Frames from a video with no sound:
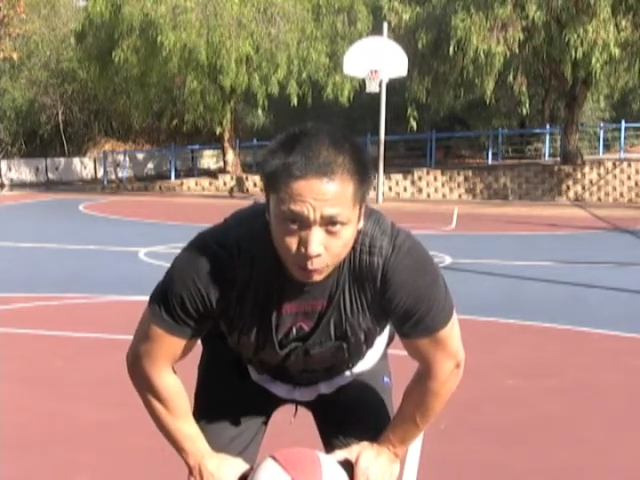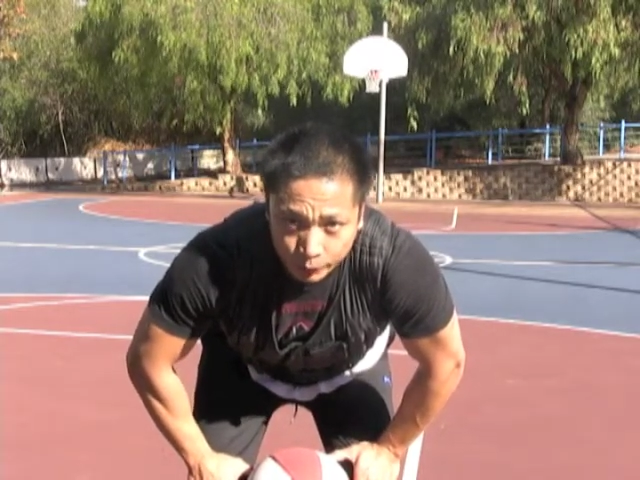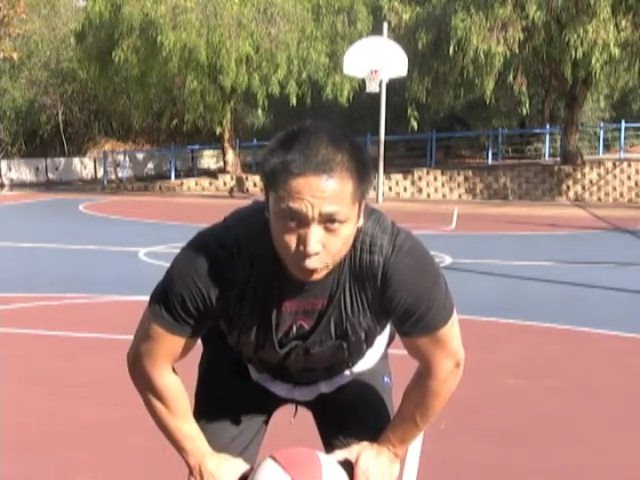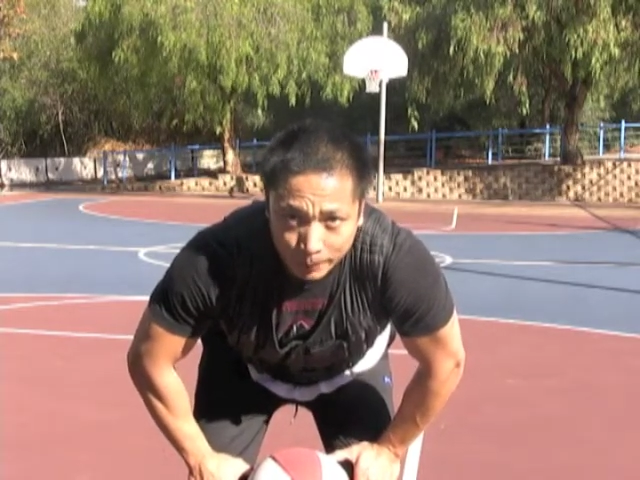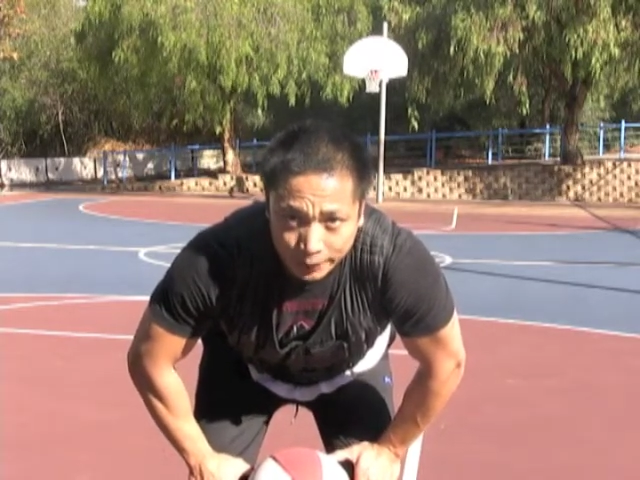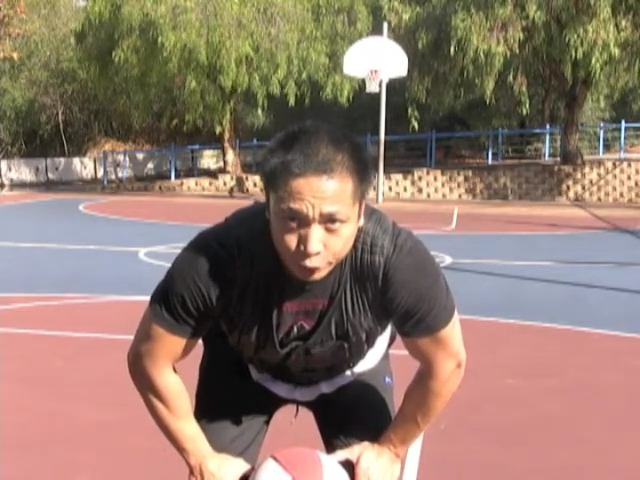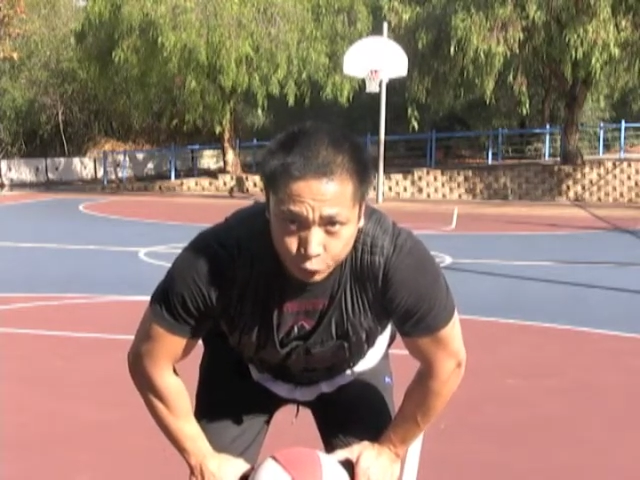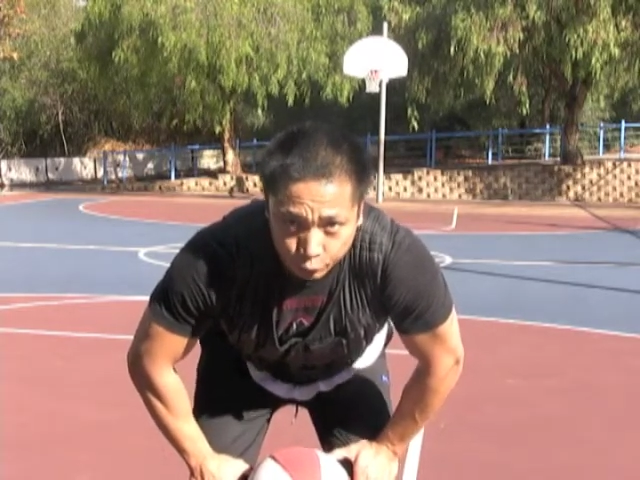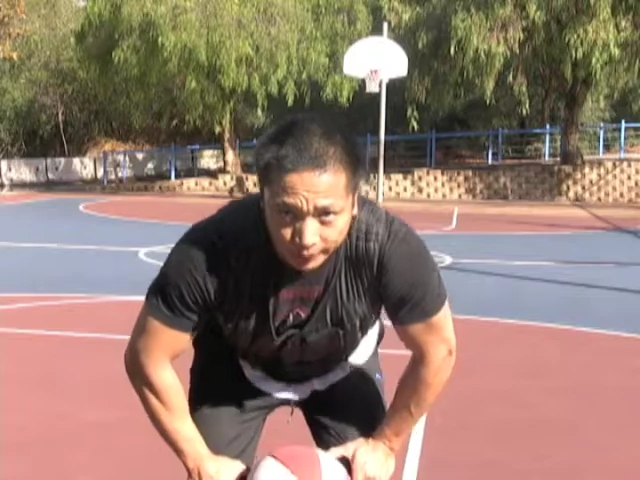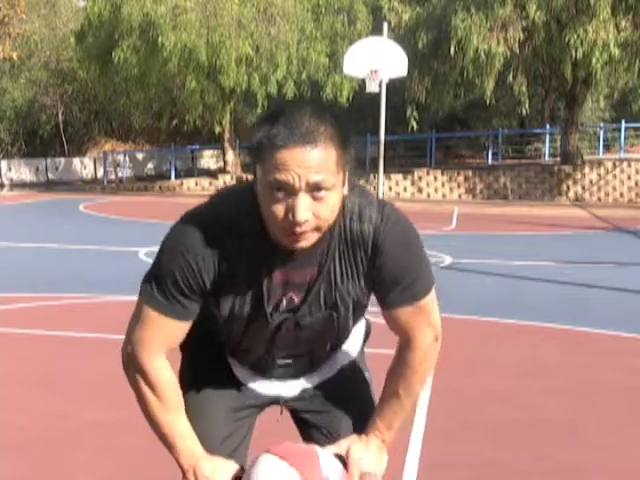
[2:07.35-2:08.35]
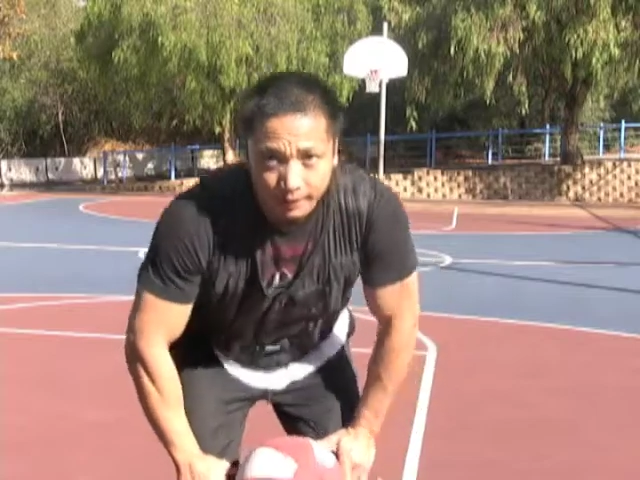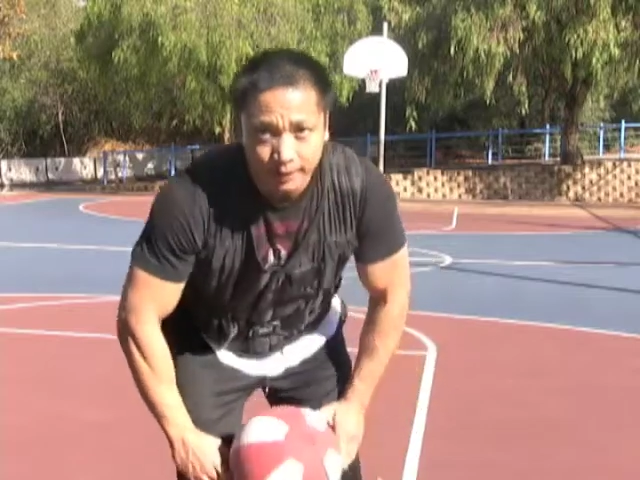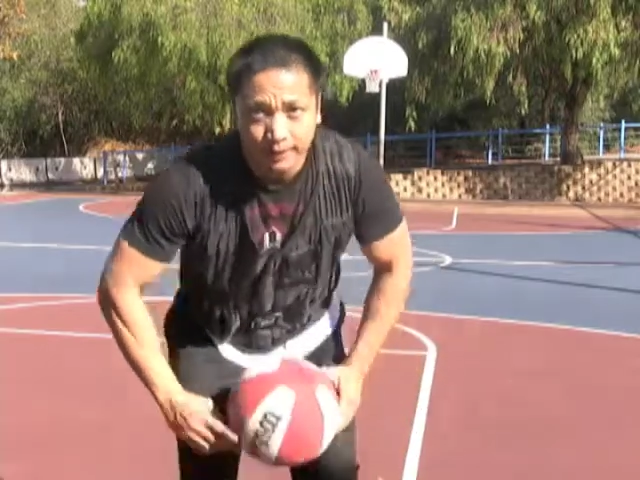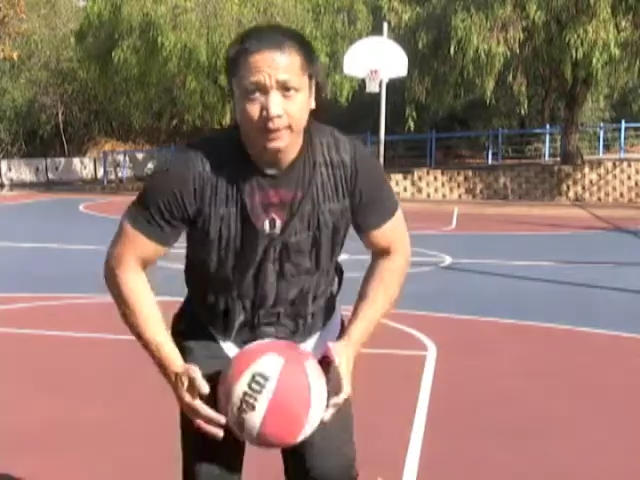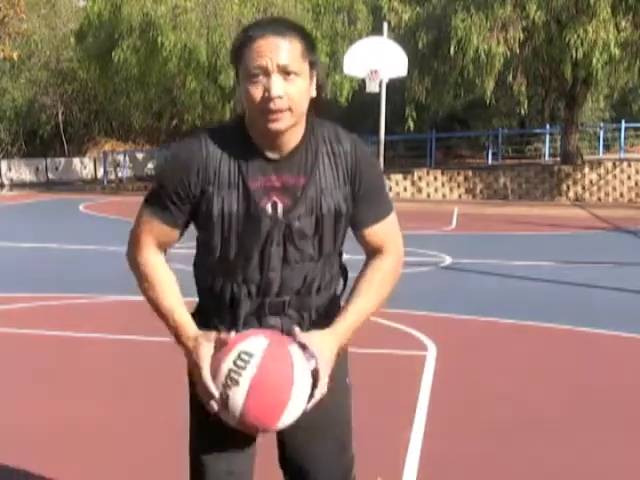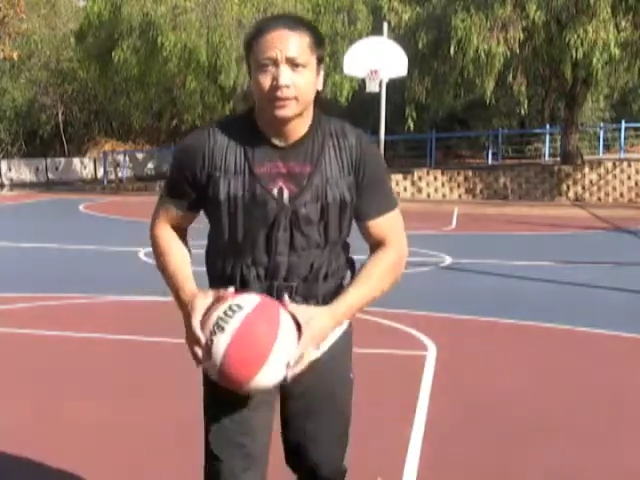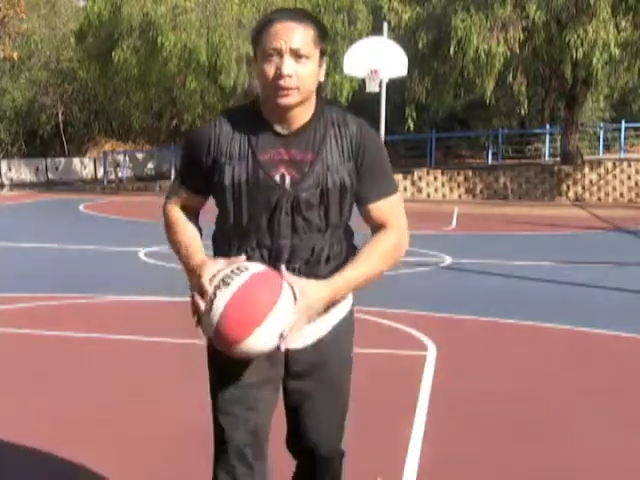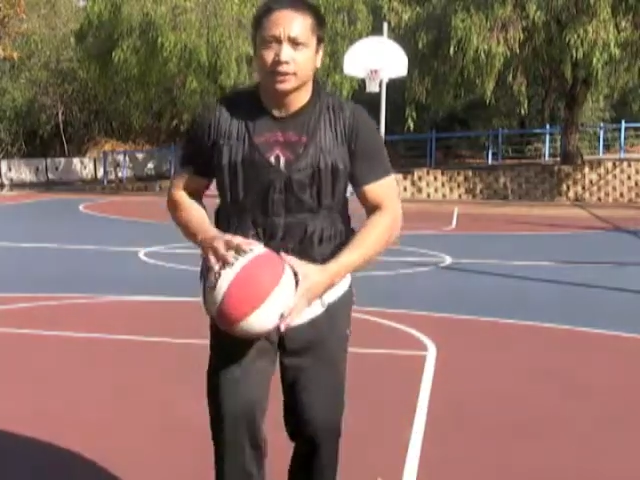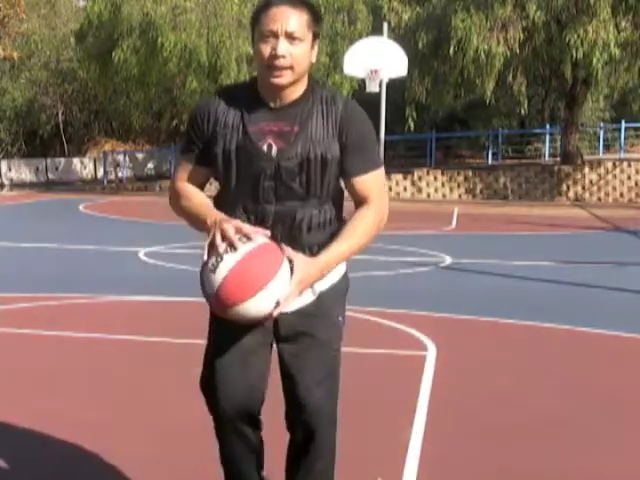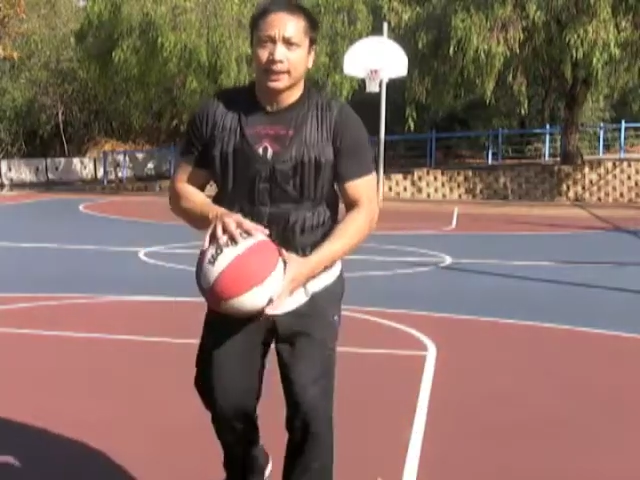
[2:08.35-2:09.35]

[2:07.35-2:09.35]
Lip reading: when you make your trick. Just